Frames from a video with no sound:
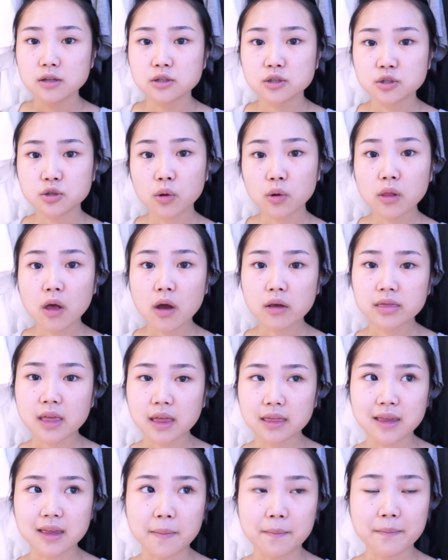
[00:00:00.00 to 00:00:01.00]
so long
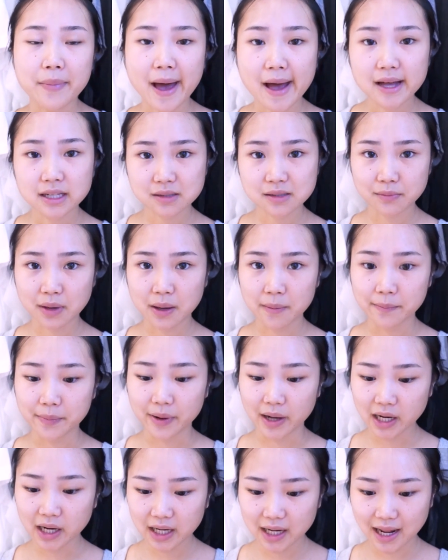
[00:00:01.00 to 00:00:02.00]
that they pass my
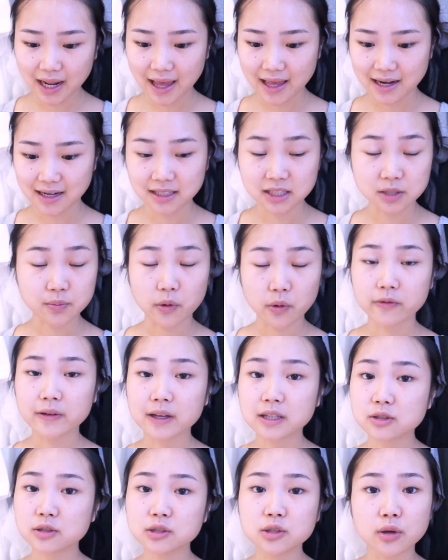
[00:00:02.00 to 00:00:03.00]
butt, and it's
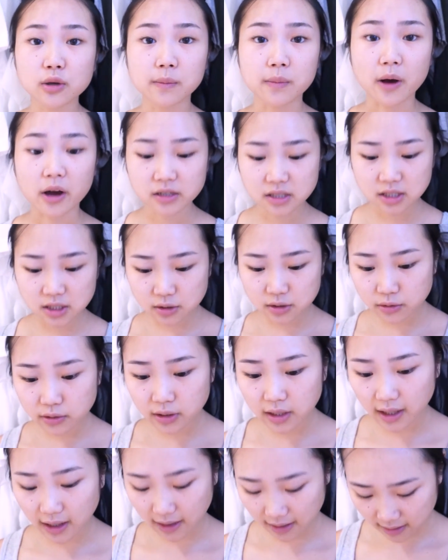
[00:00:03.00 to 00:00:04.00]
perfect to do a bodysuit.
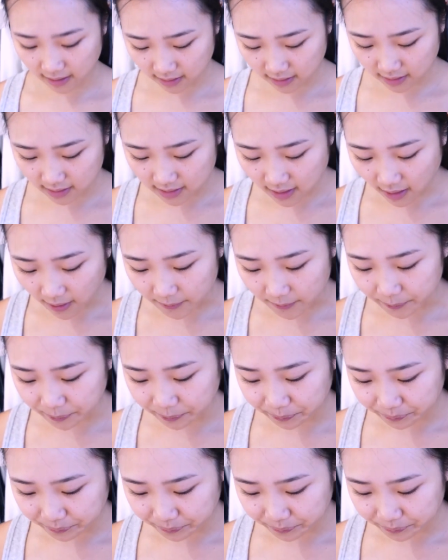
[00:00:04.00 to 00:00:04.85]
And yeah,